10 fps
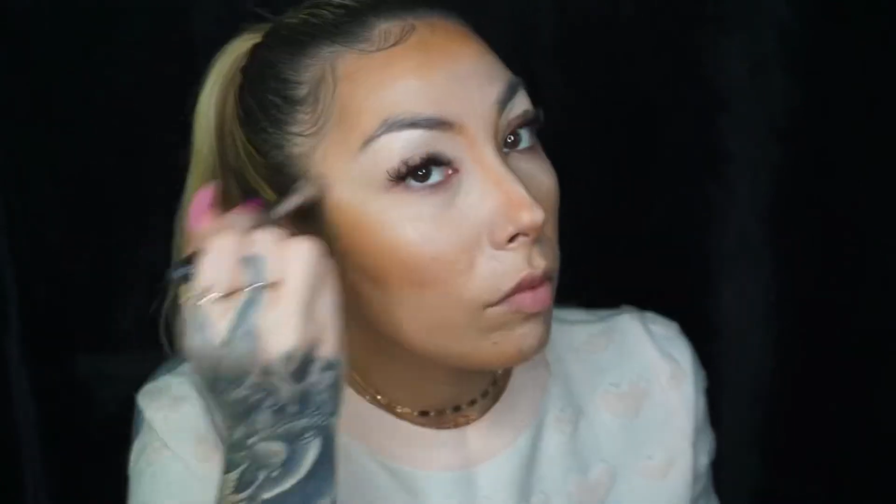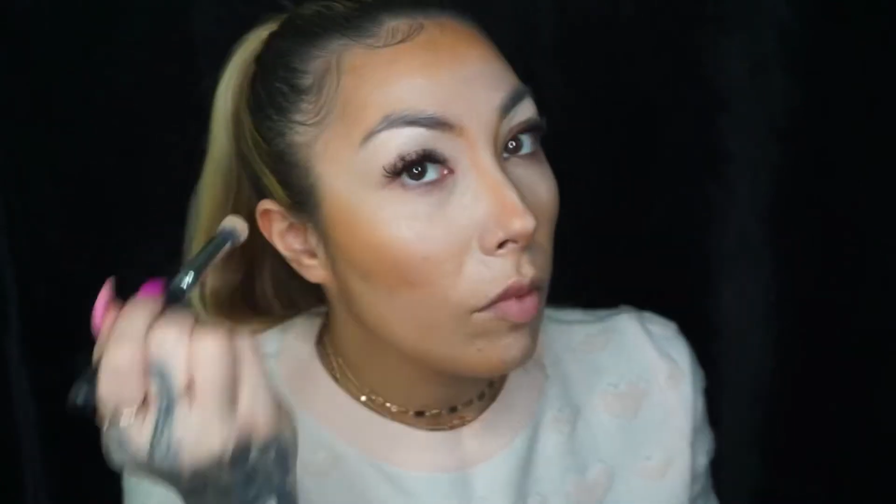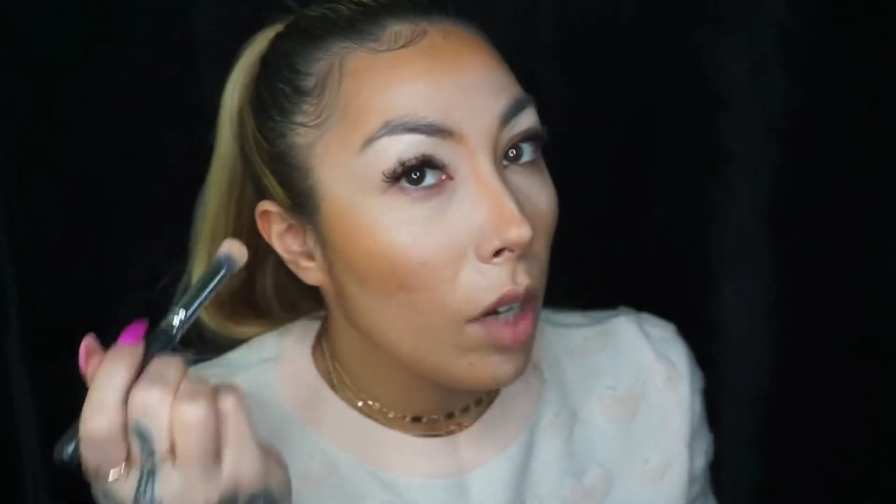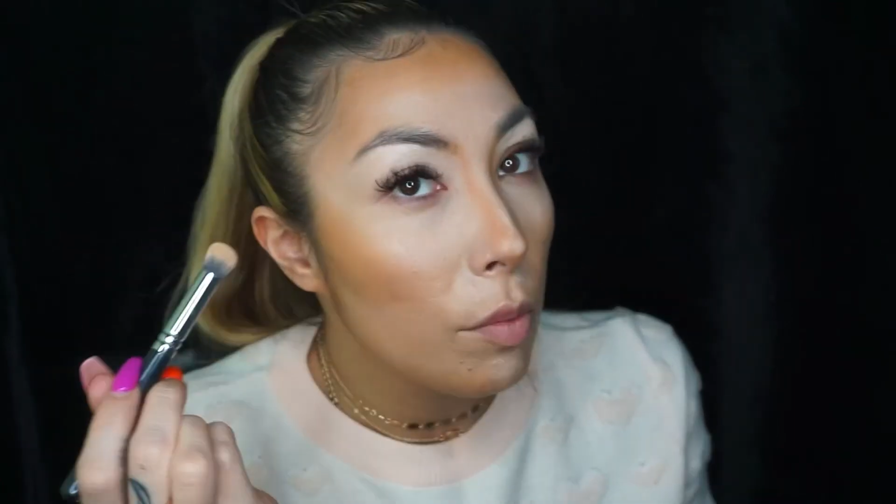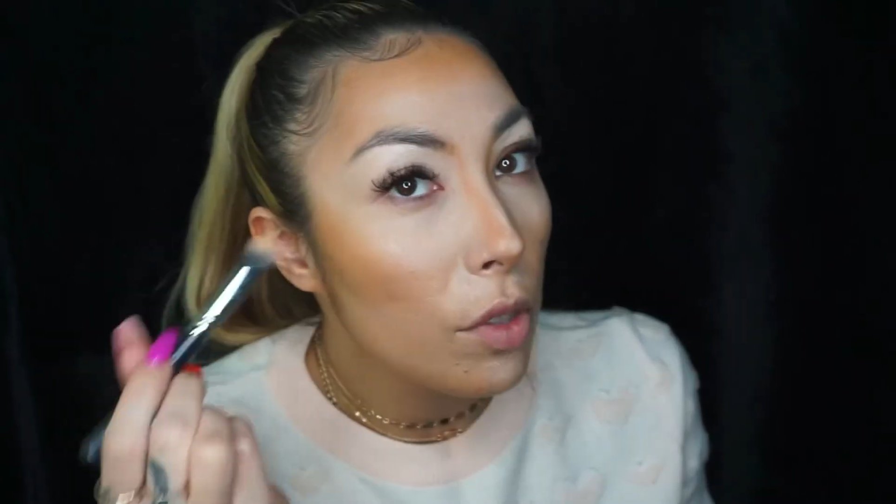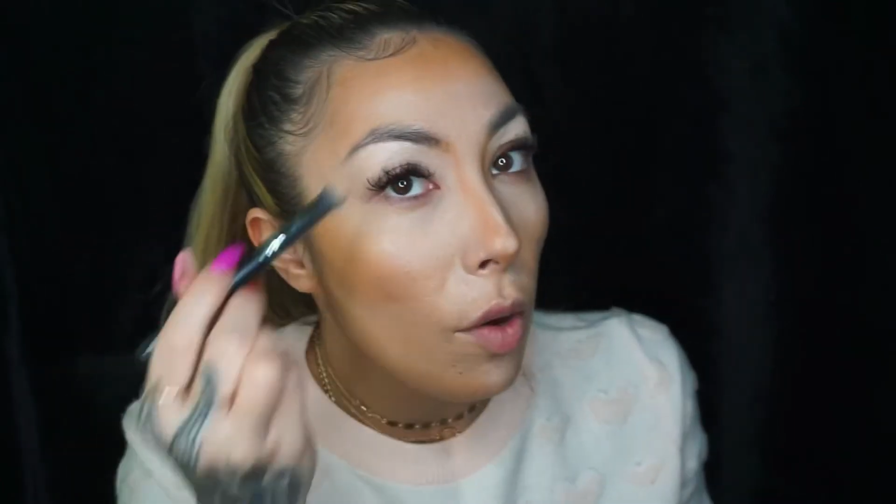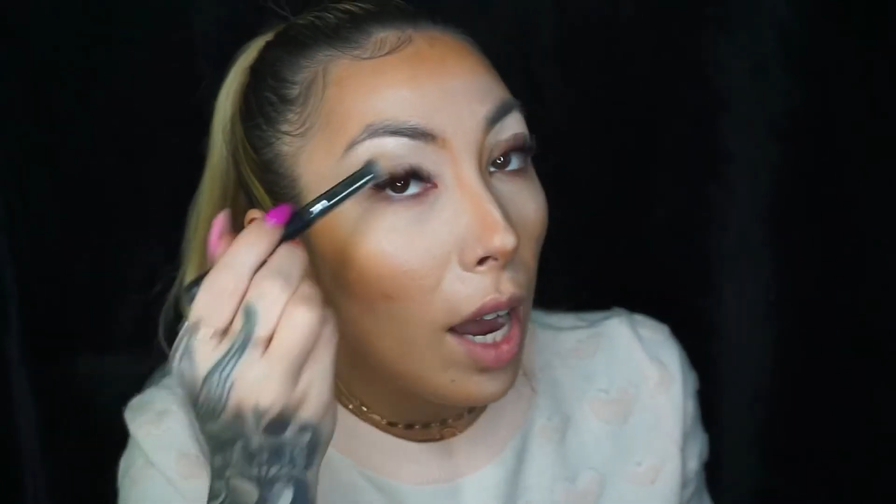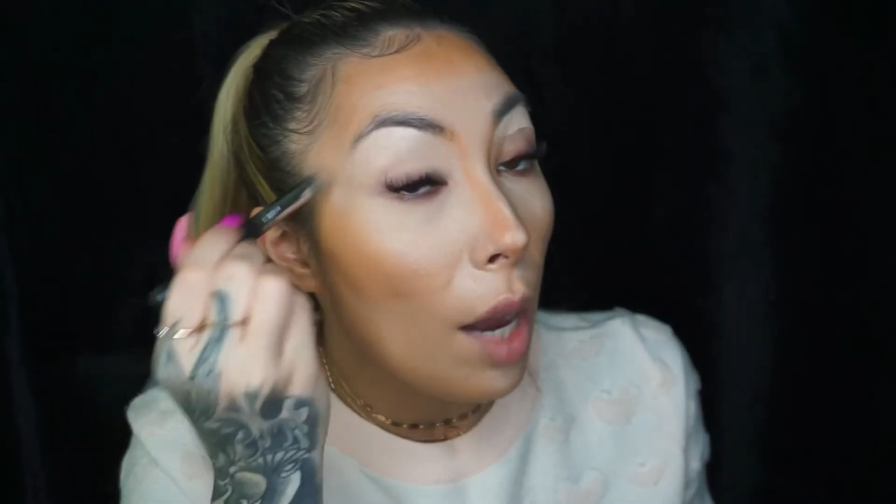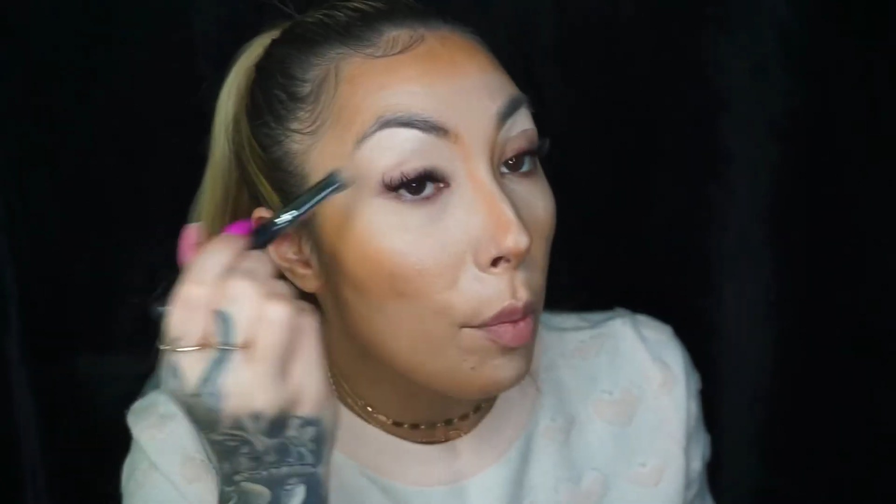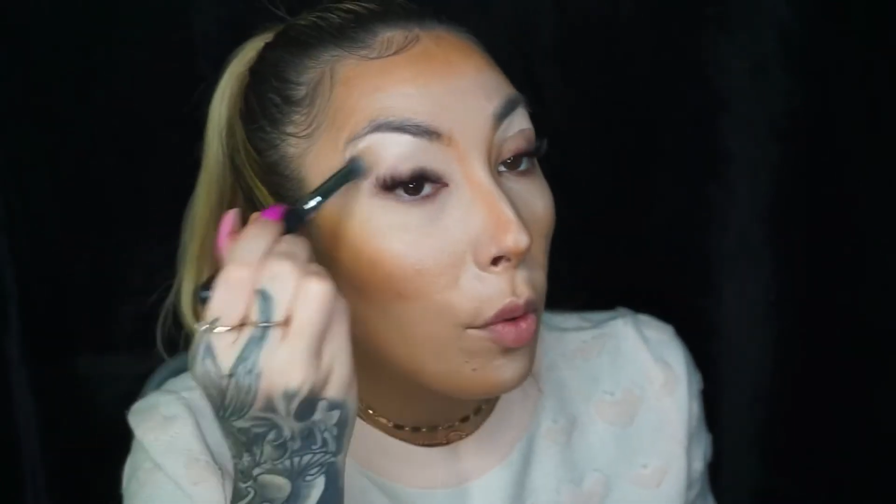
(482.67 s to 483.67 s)
I'm so
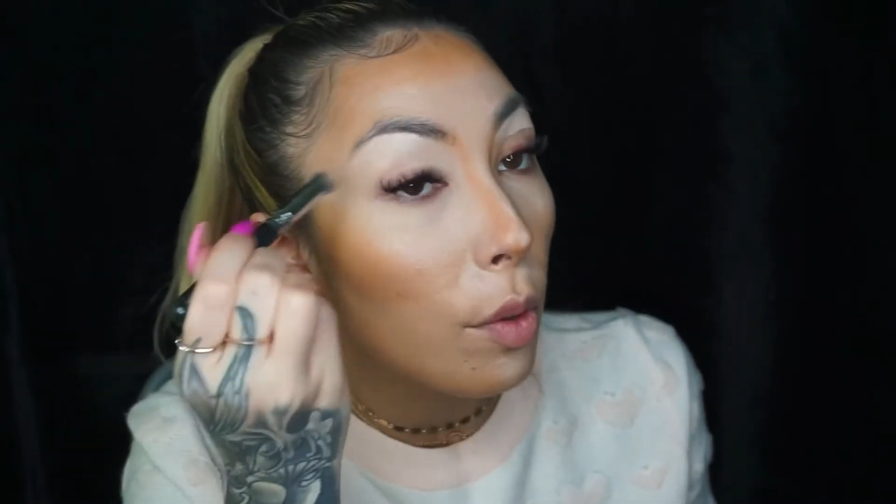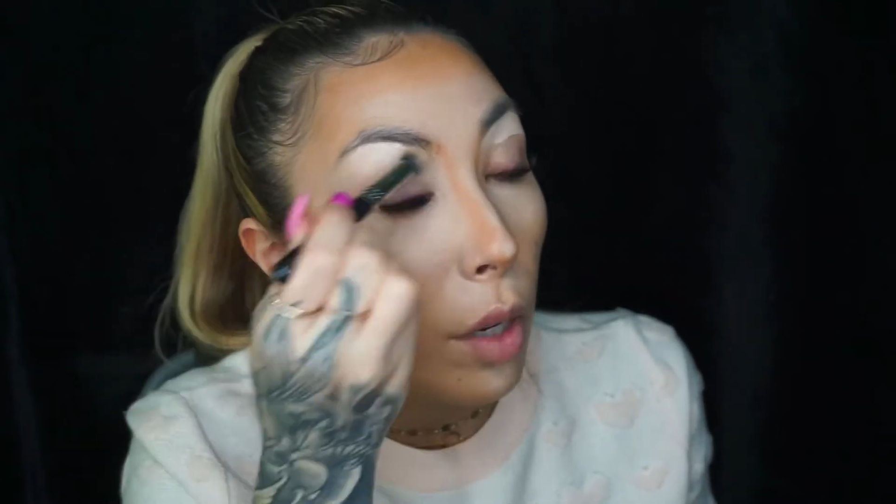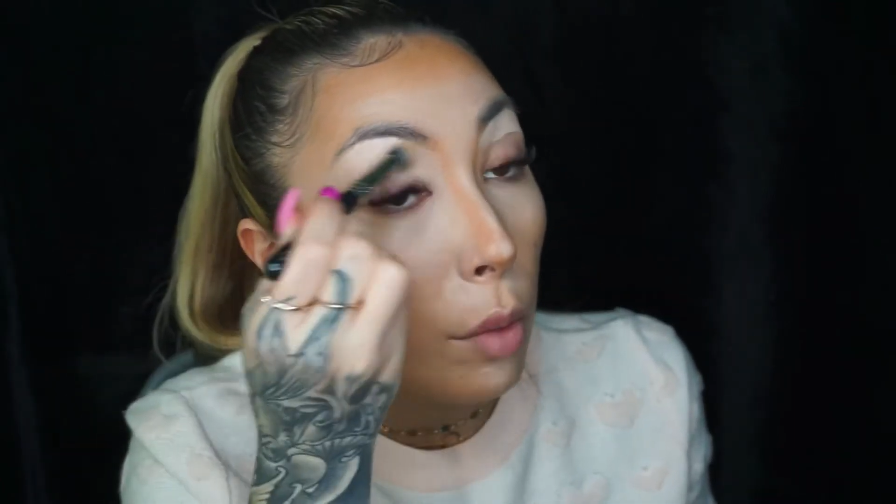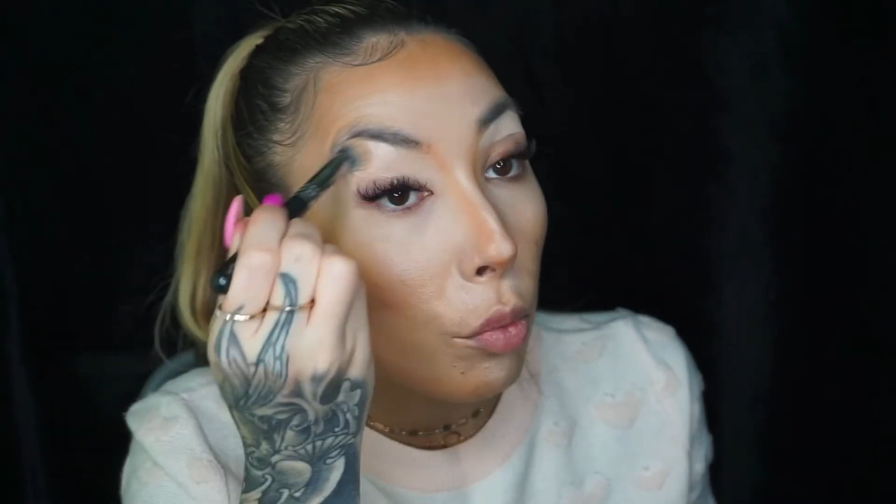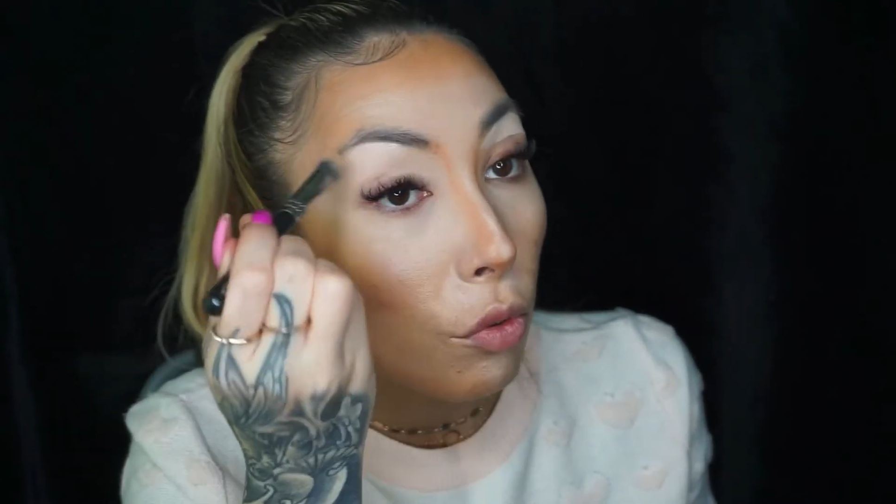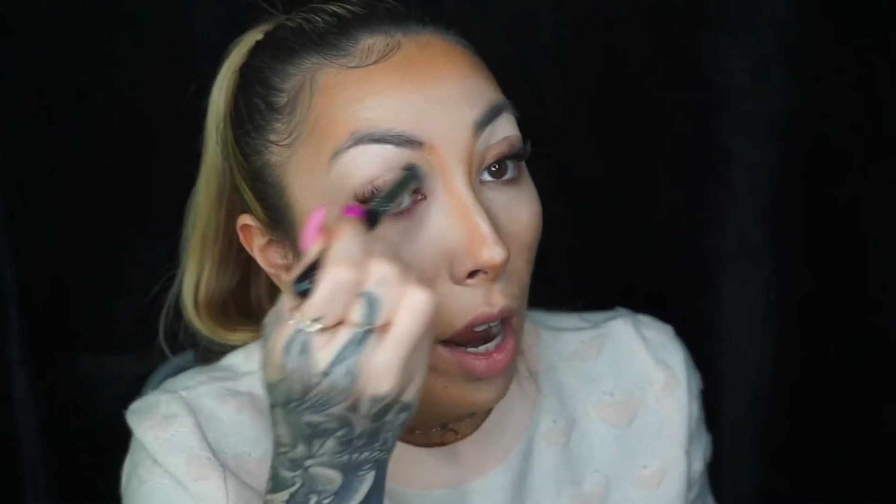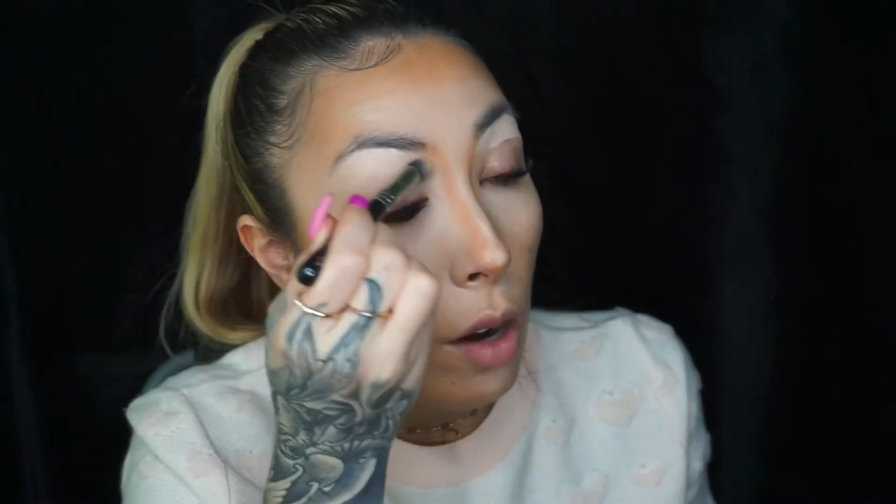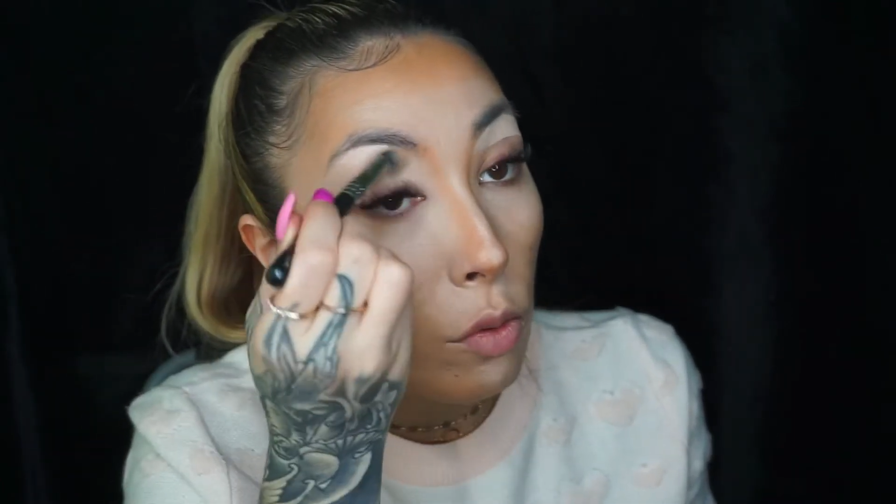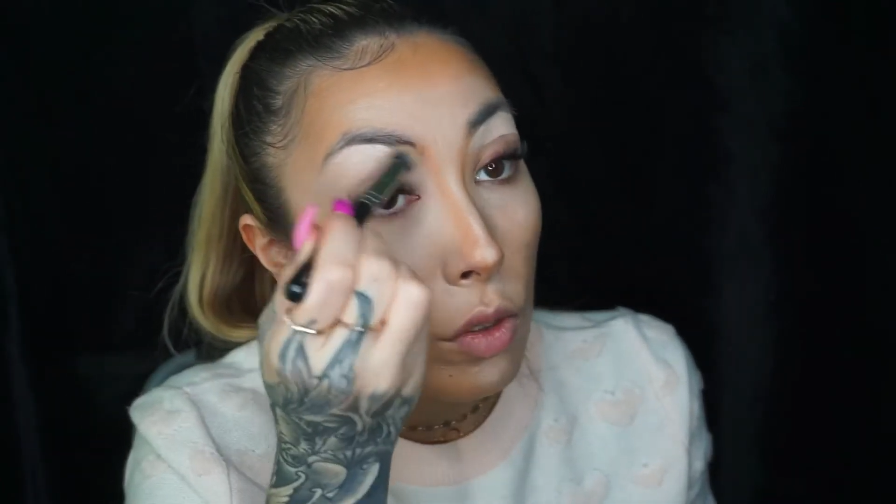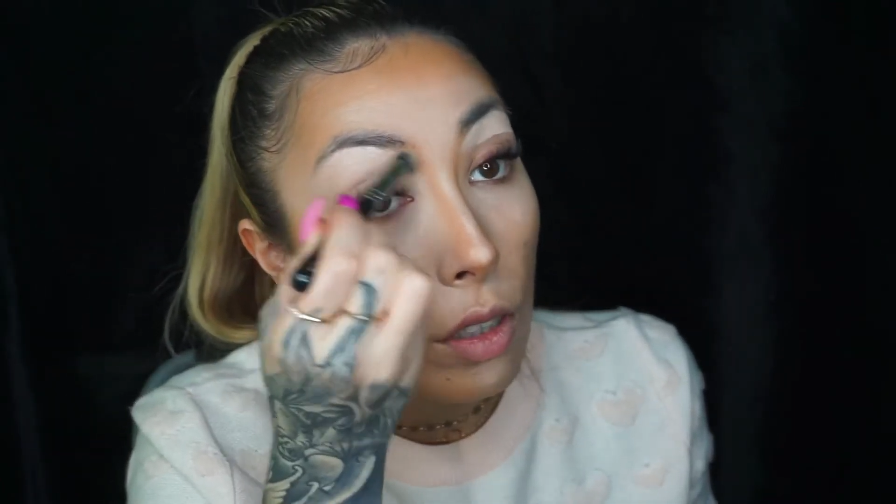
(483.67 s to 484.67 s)
happy with my
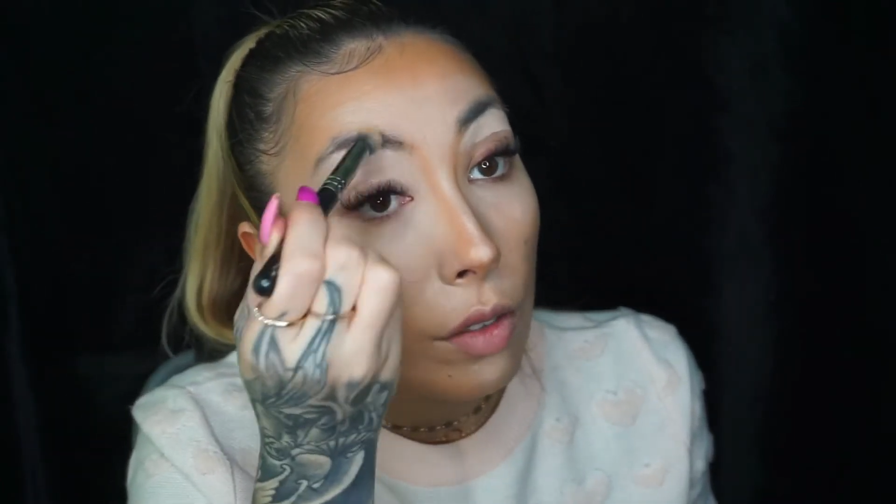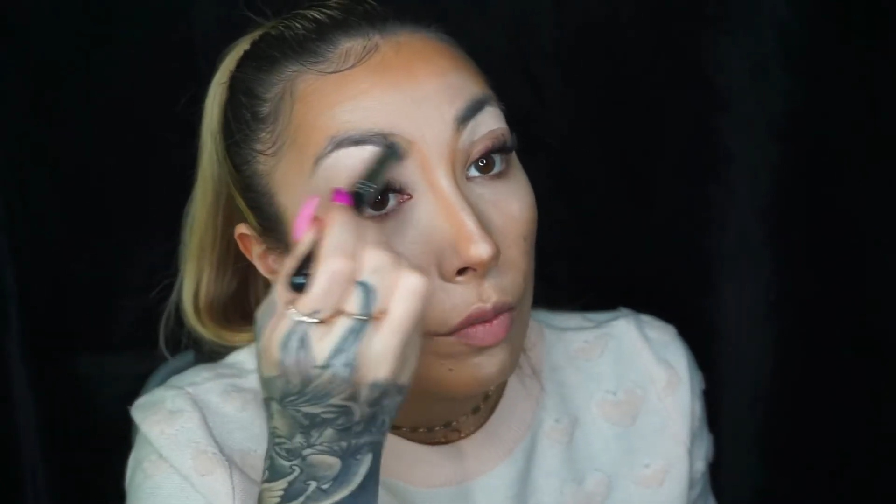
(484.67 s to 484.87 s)
brows.